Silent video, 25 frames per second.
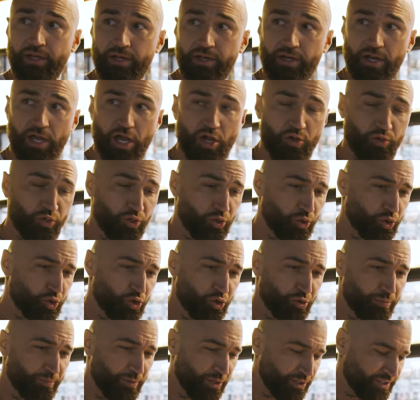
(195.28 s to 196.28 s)
No,
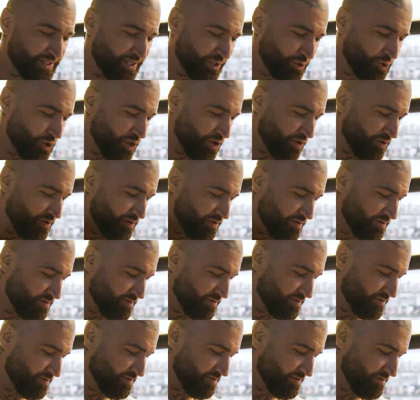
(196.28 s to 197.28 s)
YouTube, not TikTok.
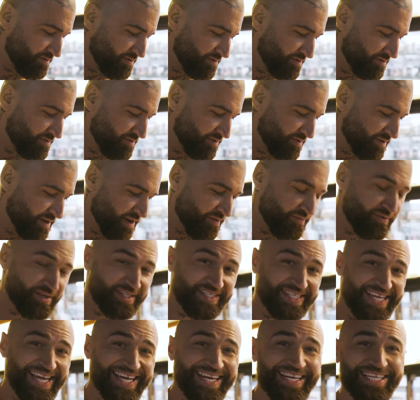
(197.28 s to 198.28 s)
Everyone's
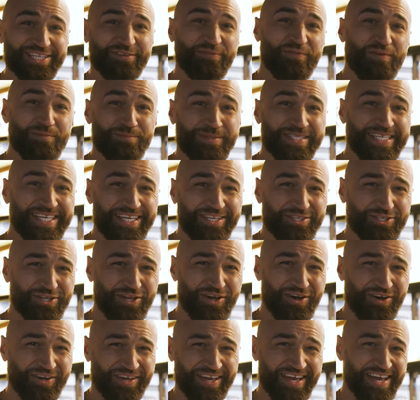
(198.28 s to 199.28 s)
saying it's from
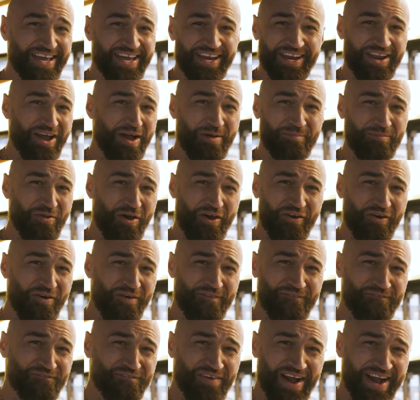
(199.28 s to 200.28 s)
TikTok. No, I'm not
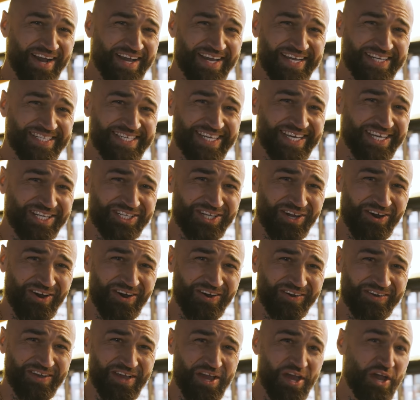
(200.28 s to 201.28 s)
on fucking
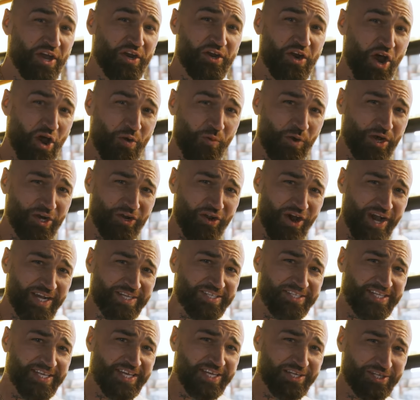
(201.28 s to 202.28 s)
TikTok. No one likes
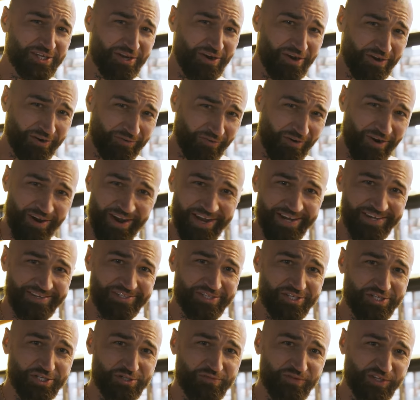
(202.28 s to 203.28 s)
TikTok, right?
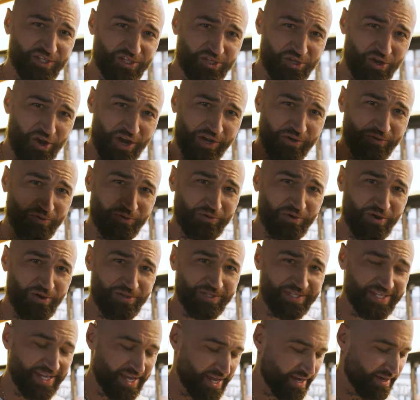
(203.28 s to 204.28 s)
It's just recycled
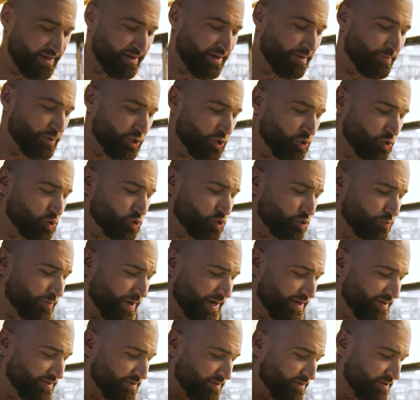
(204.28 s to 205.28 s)
content. I'm a
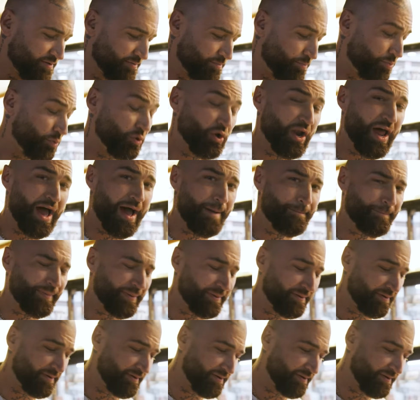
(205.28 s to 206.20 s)
YouTuber. Pull up.